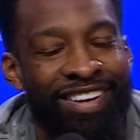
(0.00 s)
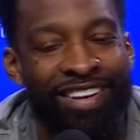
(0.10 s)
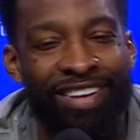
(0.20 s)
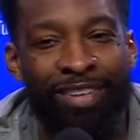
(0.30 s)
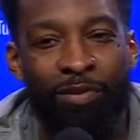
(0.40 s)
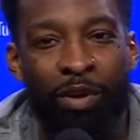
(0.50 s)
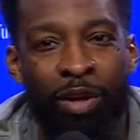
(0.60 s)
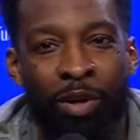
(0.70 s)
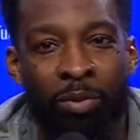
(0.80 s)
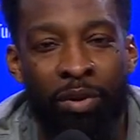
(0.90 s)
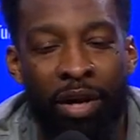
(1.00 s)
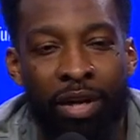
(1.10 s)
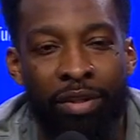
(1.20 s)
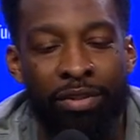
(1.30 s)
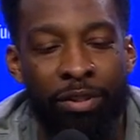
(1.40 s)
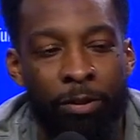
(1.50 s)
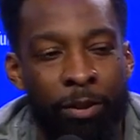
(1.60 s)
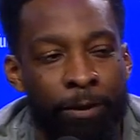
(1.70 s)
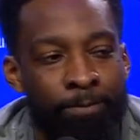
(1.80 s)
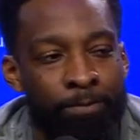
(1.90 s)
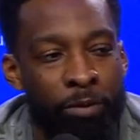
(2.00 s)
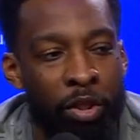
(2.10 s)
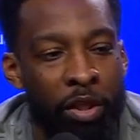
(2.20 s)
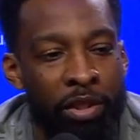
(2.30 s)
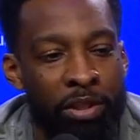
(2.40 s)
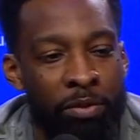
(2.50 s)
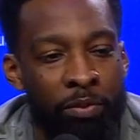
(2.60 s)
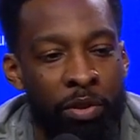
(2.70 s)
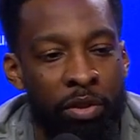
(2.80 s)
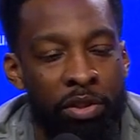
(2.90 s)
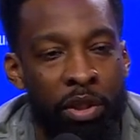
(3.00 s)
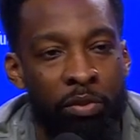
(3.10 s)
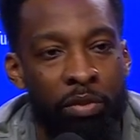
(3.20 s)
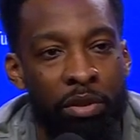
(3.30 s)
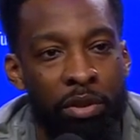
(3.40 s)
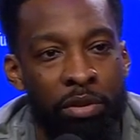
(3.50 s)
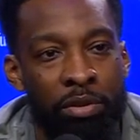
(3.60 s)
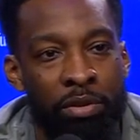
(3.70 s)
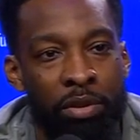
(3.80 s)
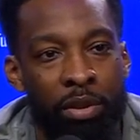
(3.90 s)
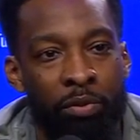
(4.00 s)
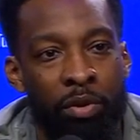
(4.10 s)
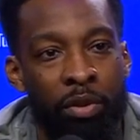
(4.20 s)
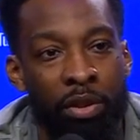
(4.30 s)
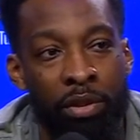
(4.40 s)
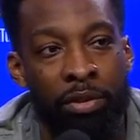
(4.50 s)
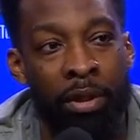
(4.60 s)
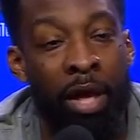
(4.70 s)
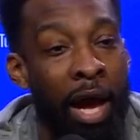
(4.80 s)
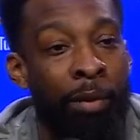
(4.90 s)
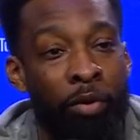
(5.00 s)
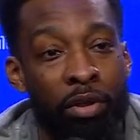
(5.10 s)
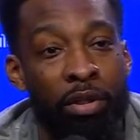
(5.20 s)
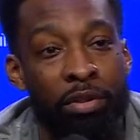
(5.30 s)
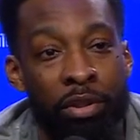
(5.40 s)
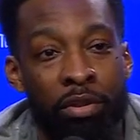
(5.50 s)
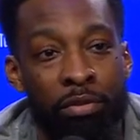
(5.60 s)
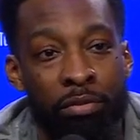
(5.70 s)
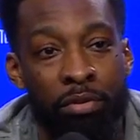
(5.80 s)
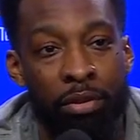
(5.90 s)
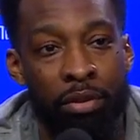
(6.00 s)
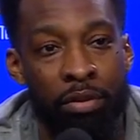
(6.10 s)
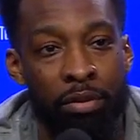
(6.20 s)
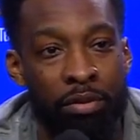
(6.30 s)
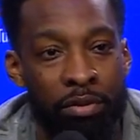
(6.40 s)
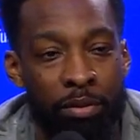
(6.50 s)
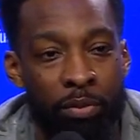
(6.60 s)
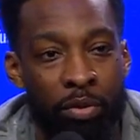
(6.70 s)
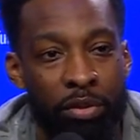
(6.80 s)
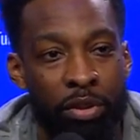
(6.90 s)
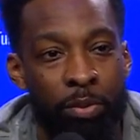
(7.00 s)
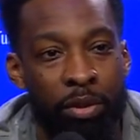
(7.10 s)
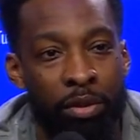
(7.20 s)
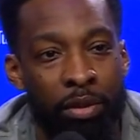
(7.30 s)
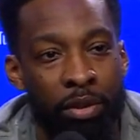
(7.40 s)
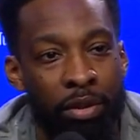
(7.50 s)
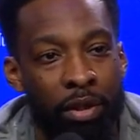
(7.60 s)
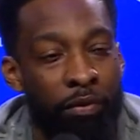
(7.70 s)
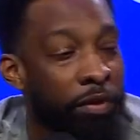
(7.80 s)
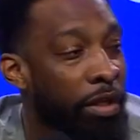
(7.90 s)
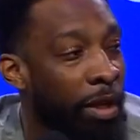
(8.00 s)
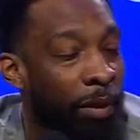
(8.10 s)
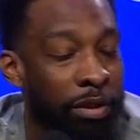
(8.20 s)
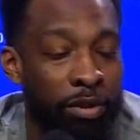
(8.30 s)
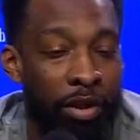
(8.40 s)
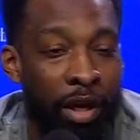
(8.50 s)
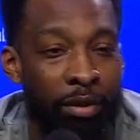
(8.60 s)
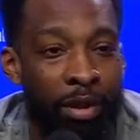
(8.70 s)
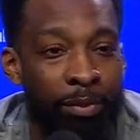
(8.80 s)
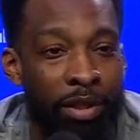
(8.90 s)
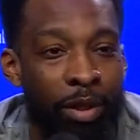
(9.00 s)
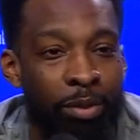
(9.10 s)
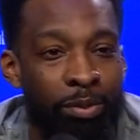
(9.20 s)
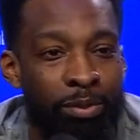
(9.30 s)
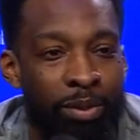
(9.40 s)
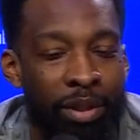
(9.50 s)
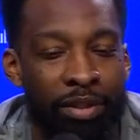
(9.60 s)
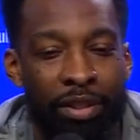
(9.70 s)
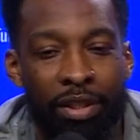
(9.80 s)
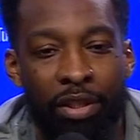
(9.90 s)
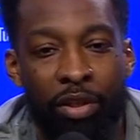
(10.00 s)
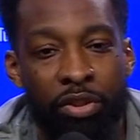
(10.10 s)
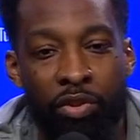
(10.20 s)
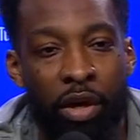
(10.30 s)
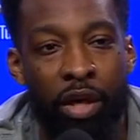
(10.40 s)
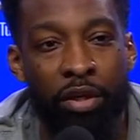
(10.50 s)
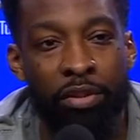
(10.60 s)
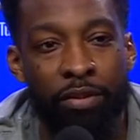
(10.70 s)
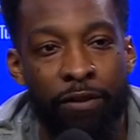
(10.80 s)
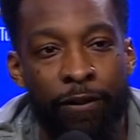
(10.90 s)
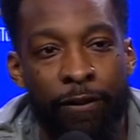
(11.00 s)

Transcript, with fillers: Uh, for our home crowd, so um, you know that's something we're going to stick with, and you know we're going to, I'm going to continue to support Tobe hopefully he can come out to a game. That'd be dope. But you know, he's a great artist.